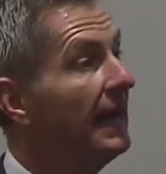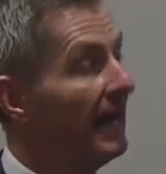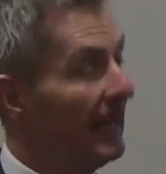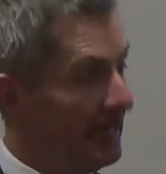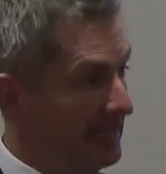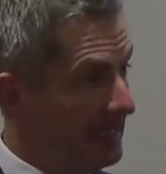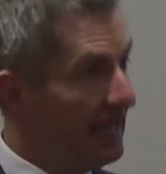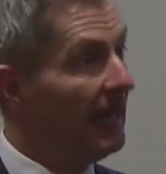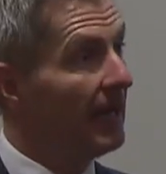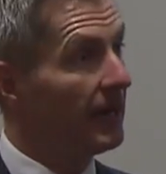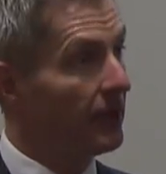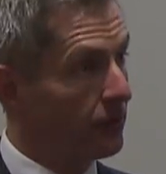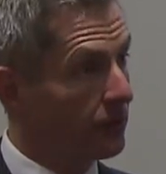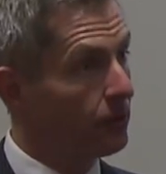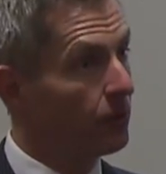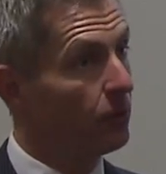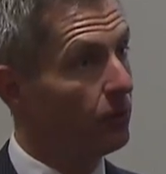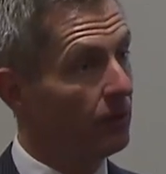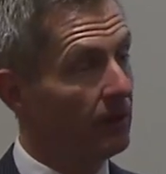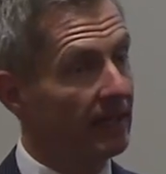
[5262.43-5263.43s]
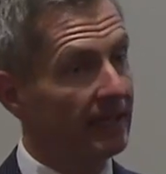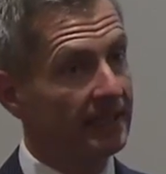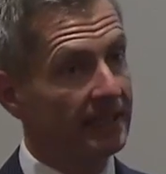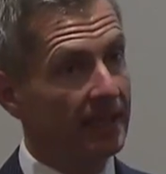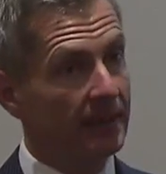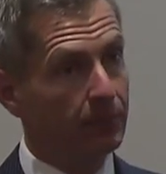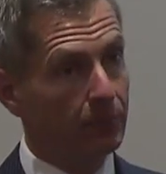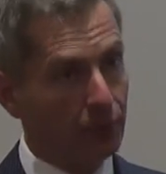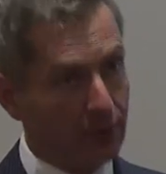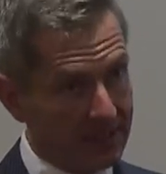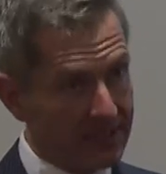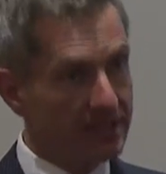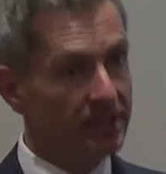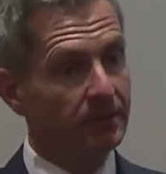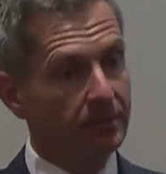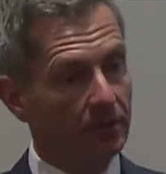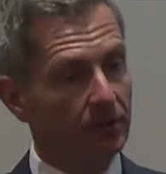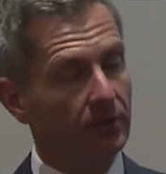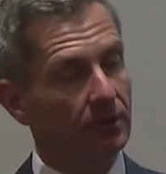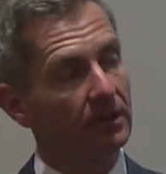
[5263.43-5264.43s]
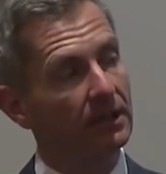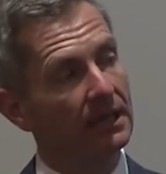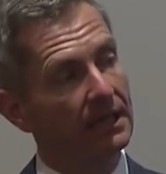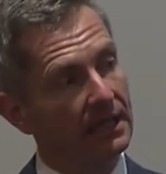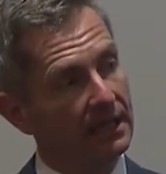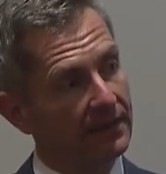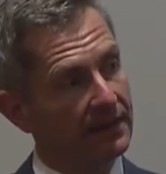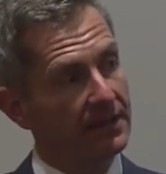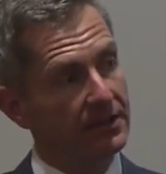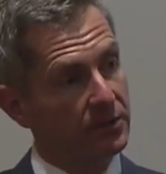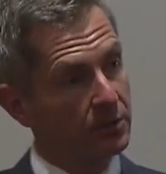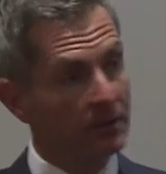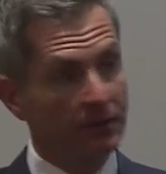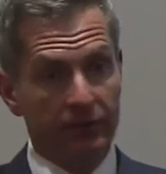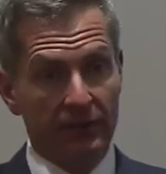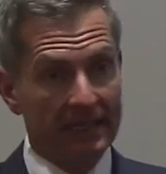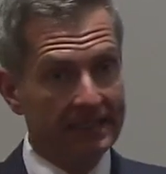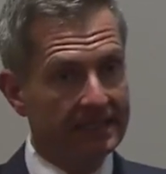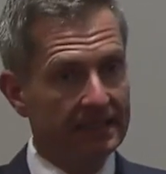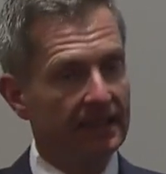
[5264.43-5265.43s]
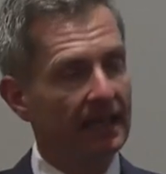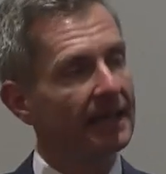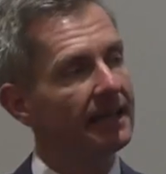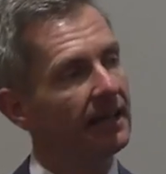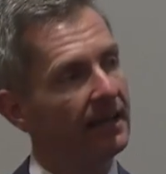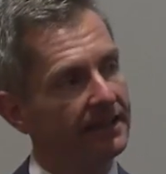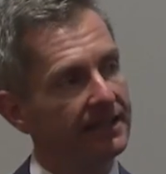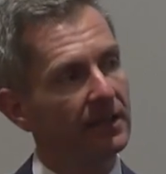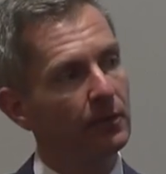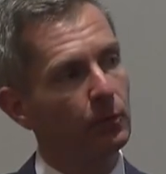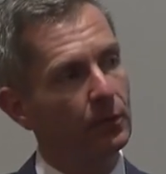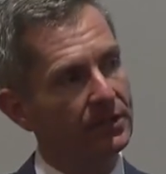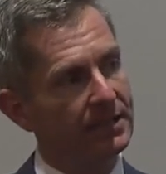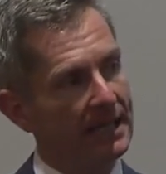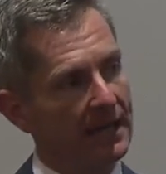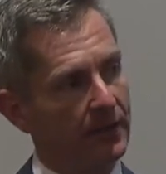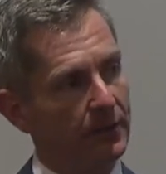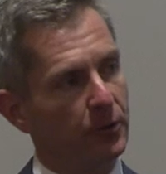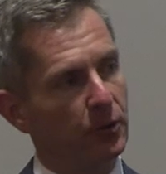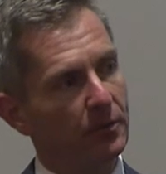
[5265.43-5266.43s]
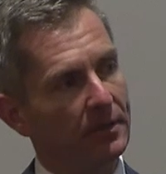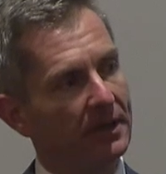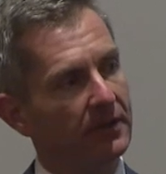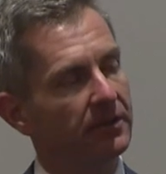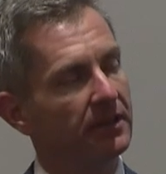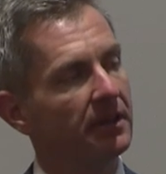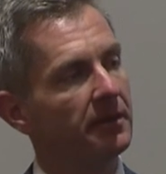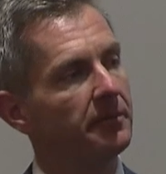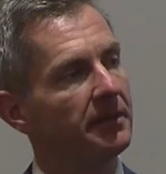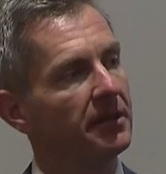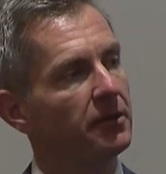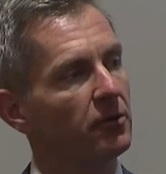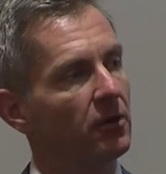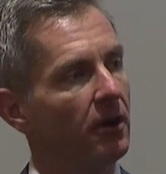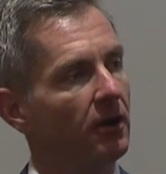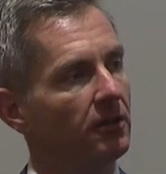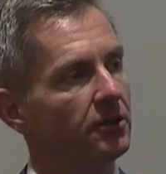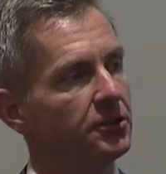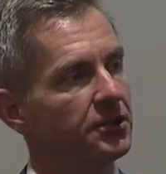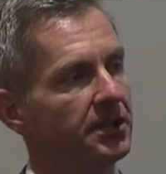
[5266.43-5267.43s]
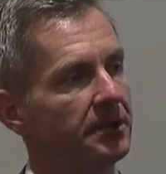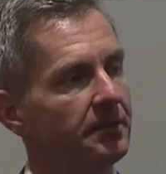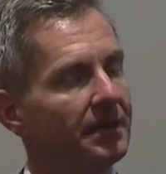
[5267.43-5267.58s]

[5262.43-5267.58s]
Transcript: And yeah, through in, in principle, this reflected light idea would tell you about the mineralogy.